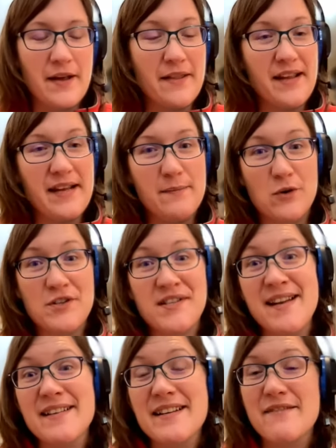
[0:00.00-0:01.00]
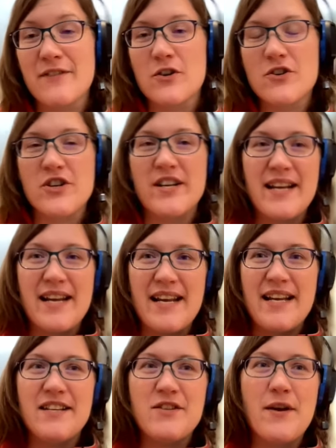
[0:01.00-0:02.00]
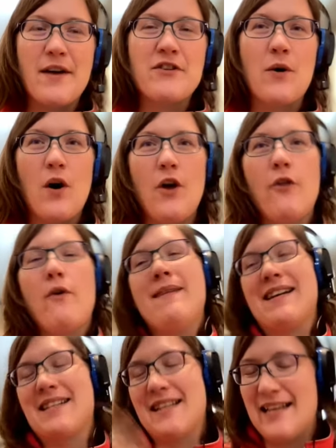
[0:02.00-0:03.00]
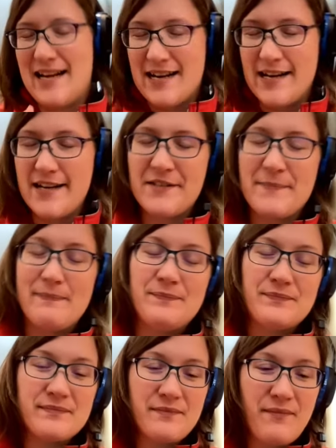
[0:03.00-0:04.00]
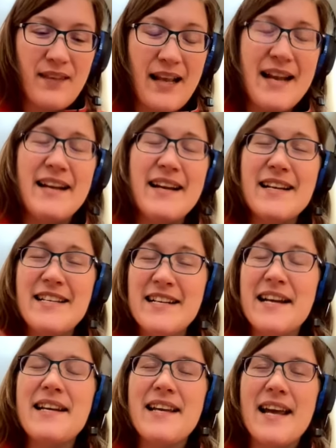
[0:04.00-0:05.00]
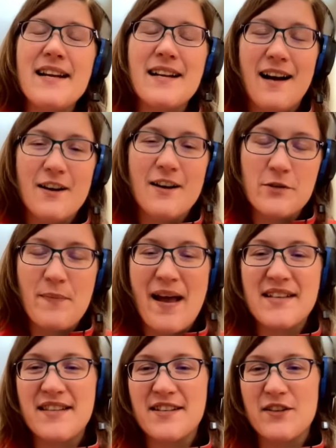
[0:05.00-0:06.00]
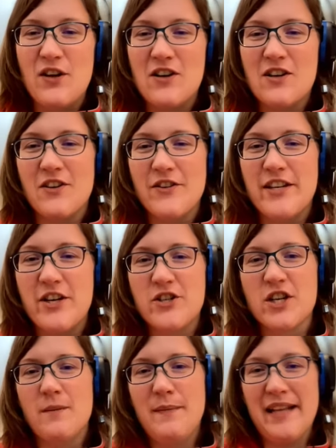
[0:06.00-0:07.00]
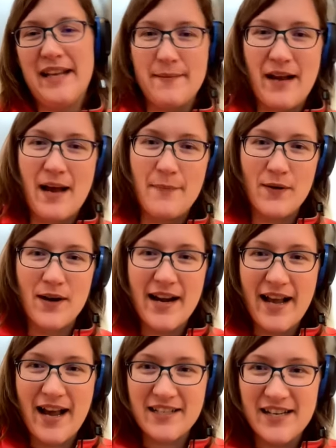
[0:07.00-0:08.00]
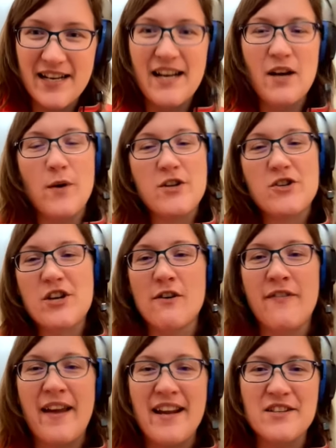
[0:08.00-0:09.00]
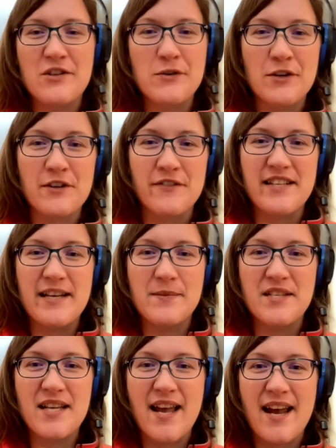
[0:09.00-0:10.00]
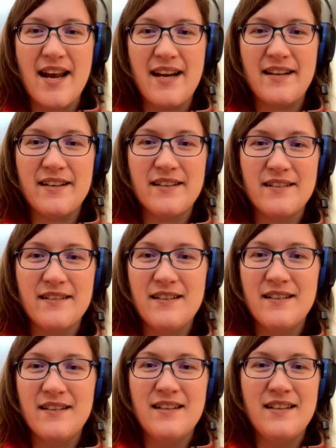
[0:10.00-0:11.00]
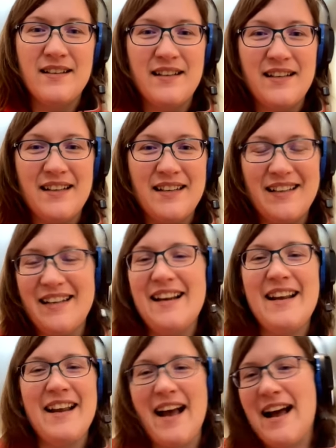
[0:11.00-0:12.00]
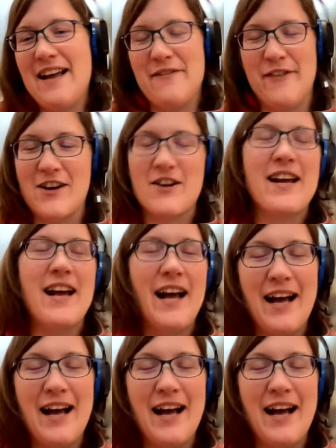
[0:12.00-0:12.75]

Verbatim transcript: The more salient version is you have to go all the way back to the late 90s. And in 1998, Congress passed this law called the Digital Millennium Copyright Act, which, show of hands, who's heard of the DMCA? Yeah, I figured.